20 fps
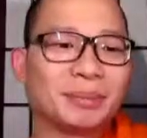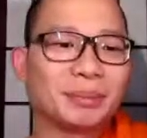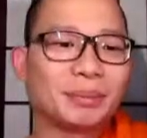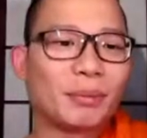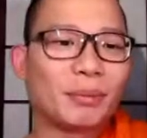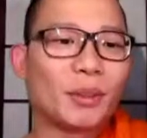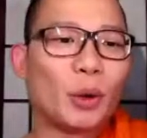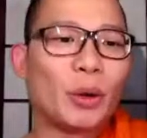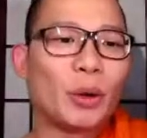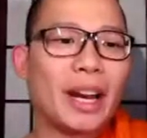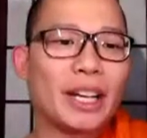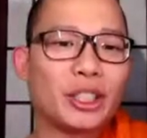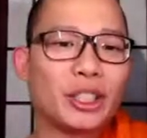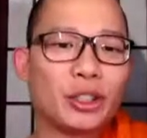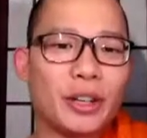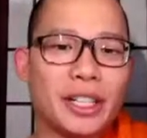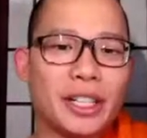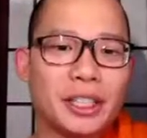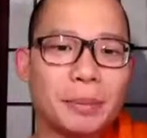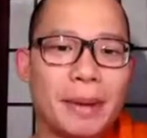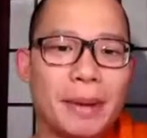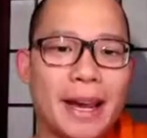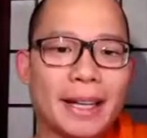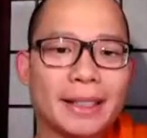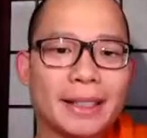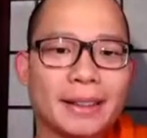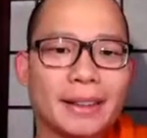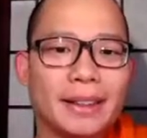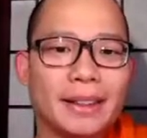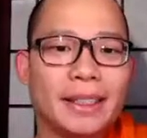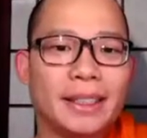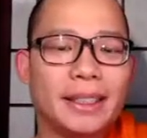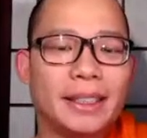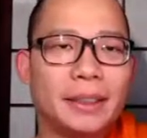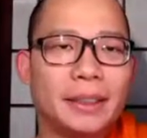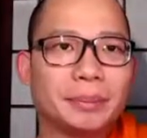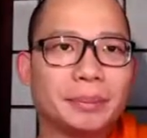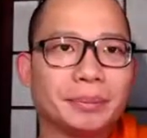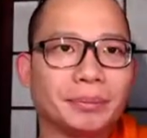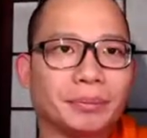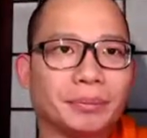When I trace back the